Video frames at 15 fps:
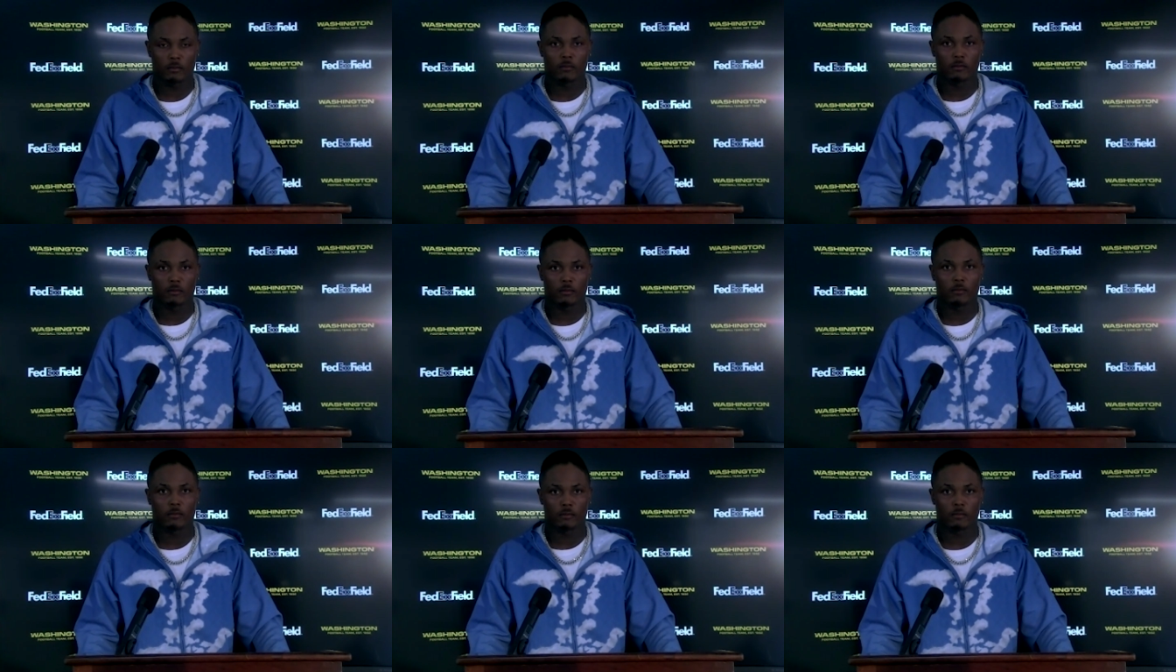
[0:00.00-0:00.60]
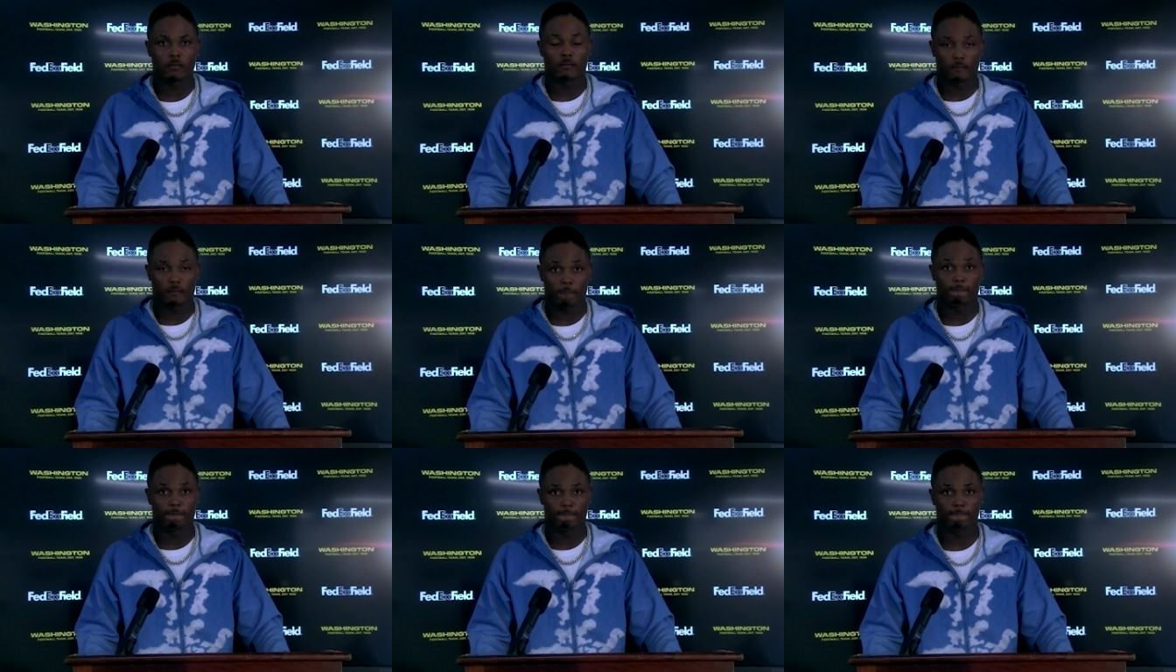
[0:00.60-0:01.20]
And
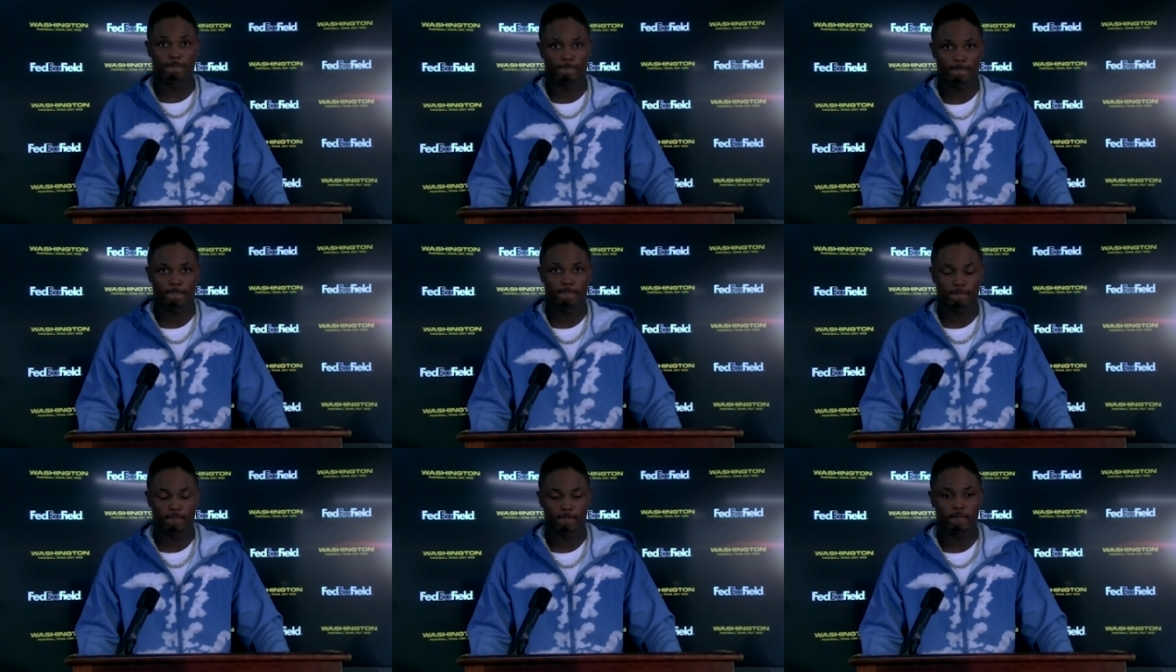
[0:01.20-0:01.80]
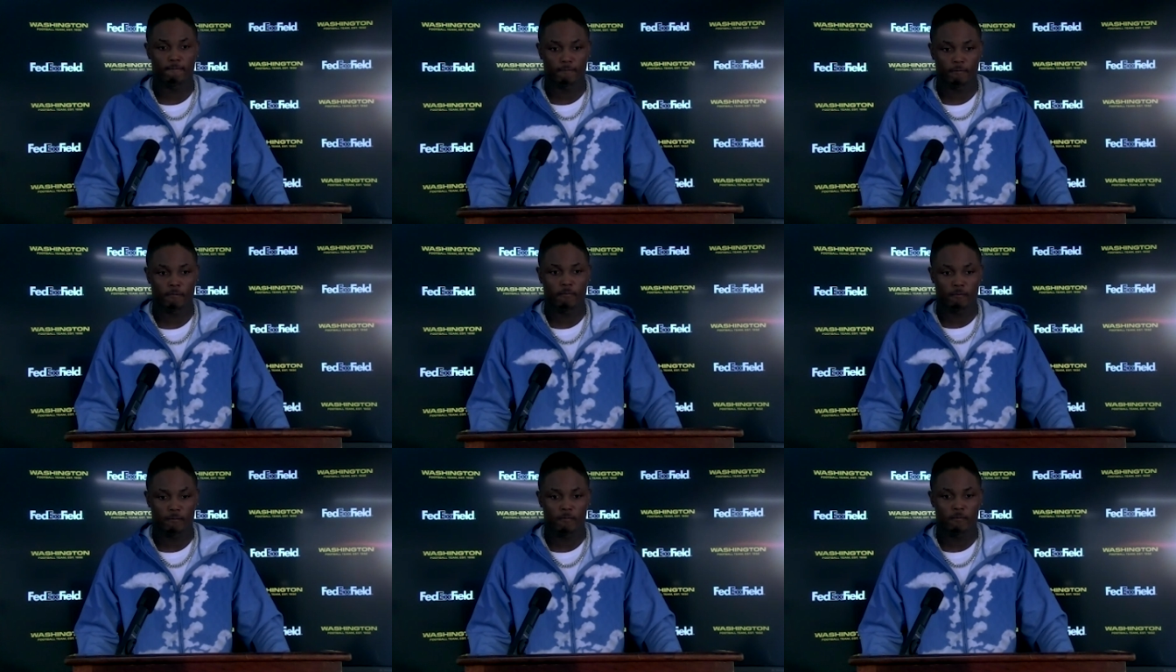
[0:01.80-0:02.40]
I kind of wonder what
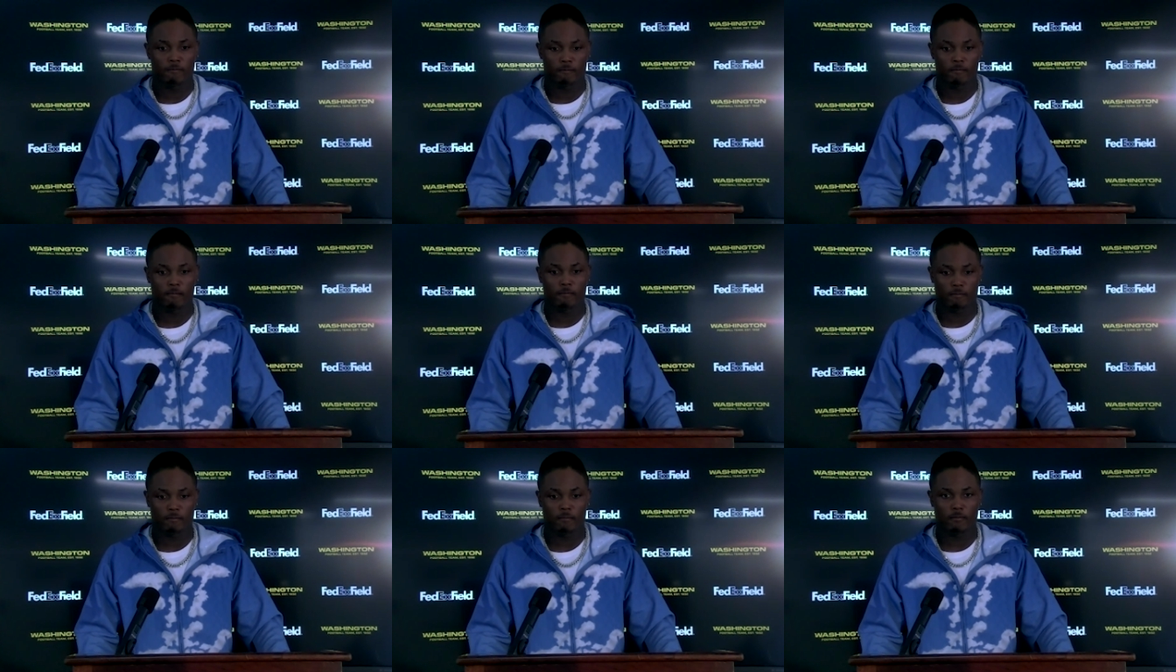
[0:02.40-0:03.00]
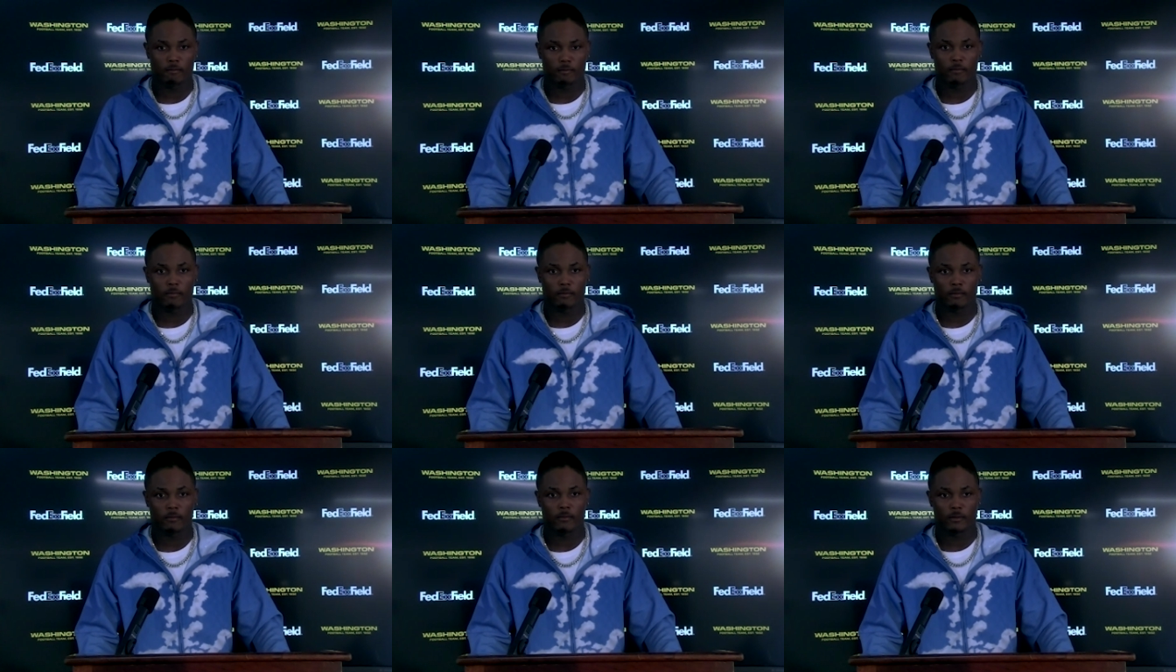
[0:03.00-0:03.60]
you feel like that can set you guys up
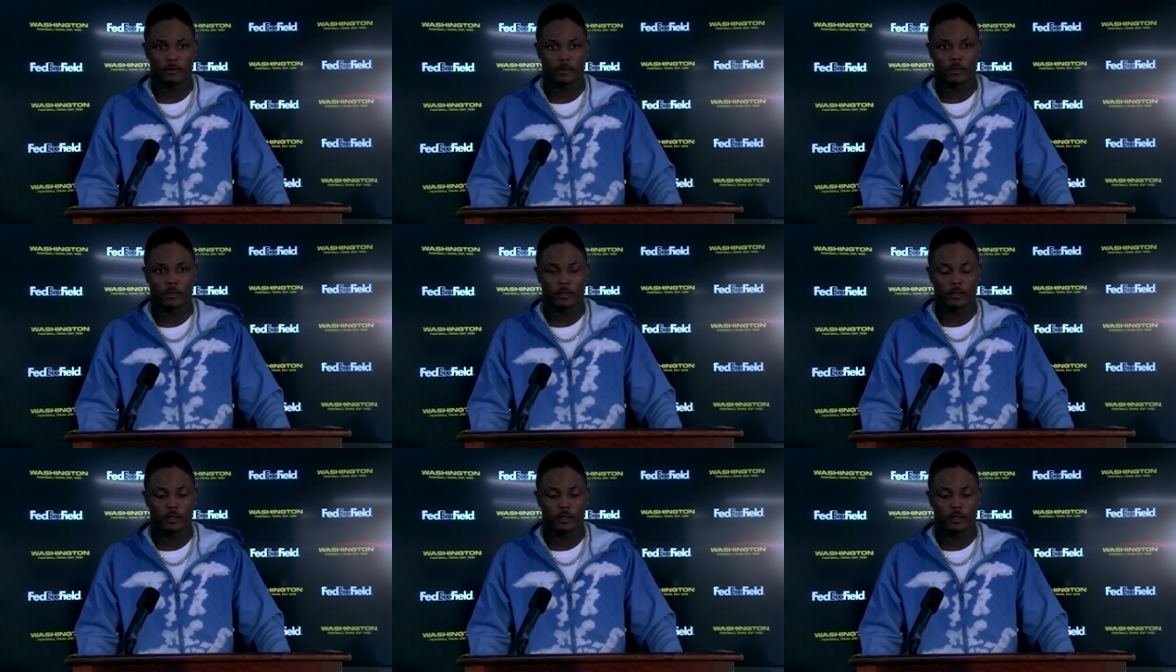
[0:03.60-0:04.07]
to do.